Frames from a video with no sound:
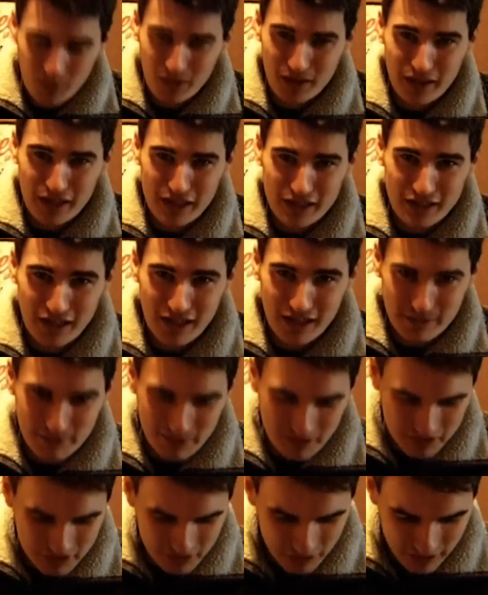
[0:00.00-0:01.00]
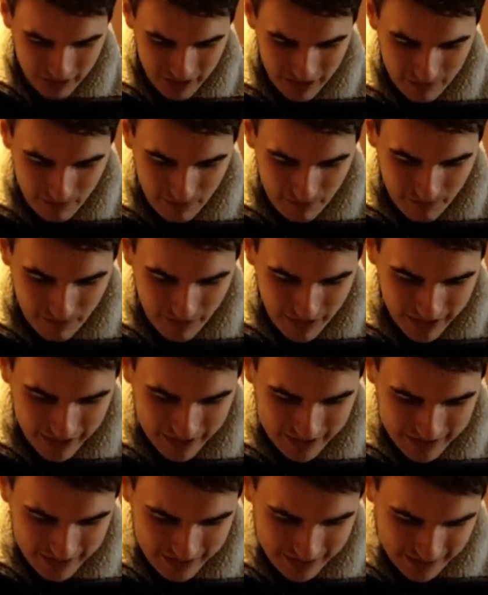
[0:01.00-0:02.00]
one thing I don't like about this, you can never
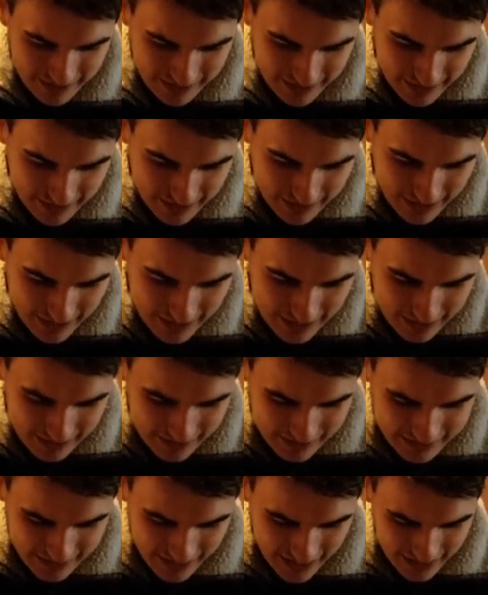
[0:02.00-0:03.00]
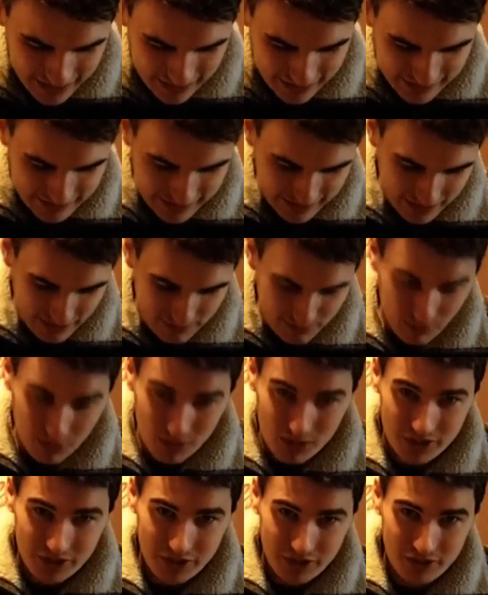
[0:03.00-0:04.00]
find that little tag that says
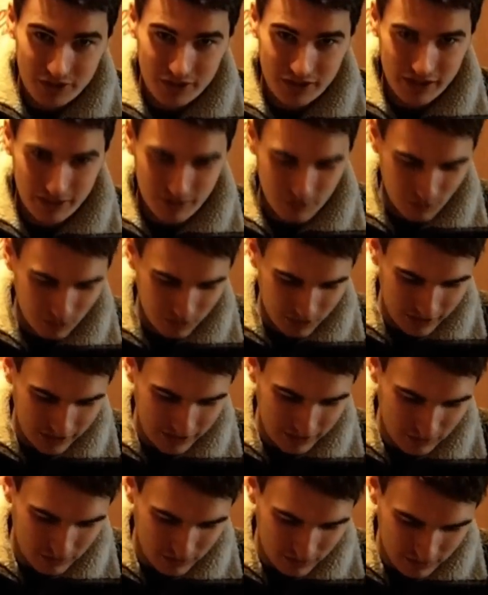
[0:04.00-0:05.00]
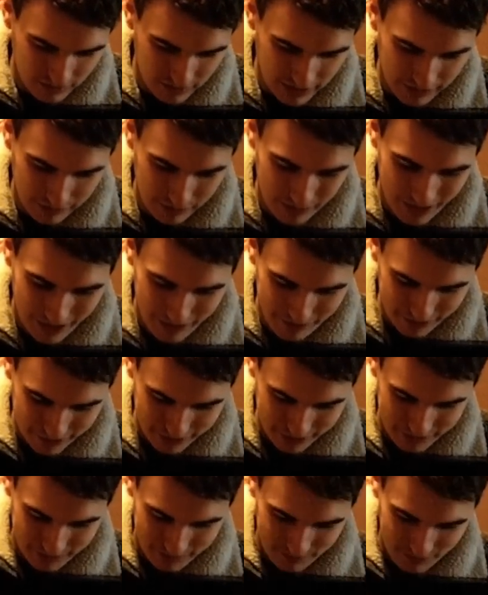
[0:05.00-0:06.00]
pull here and it whole thing
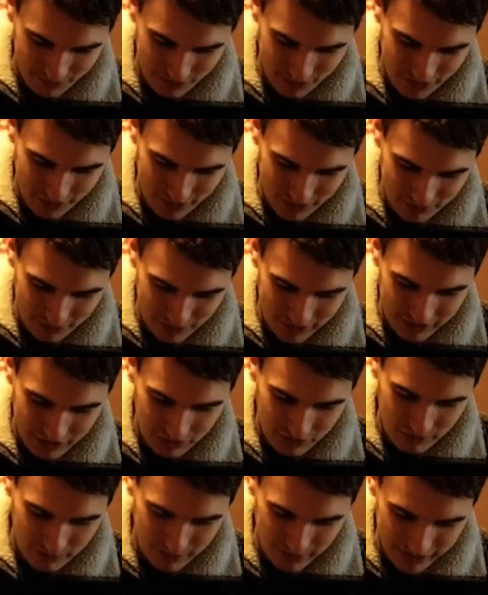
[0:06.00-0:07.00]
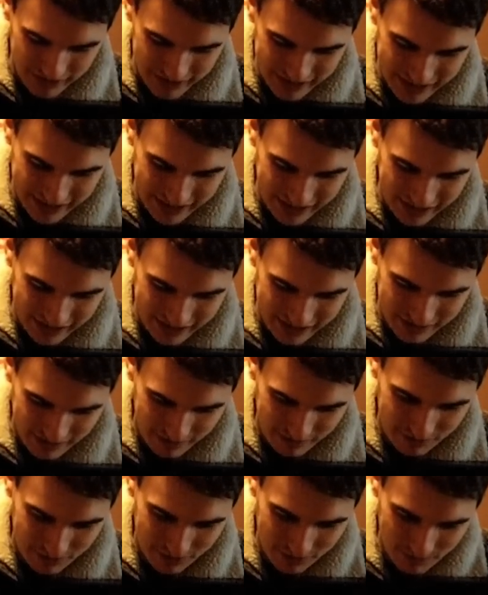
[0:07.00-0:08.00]
unravels. So you've got to try and do it by your teeth and
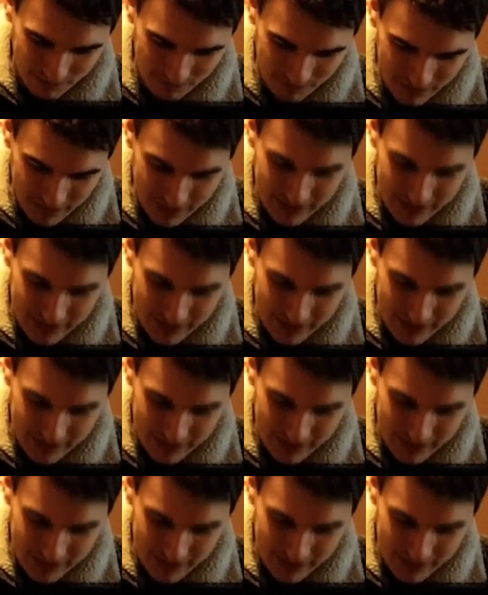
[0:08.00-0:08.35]
stuff. So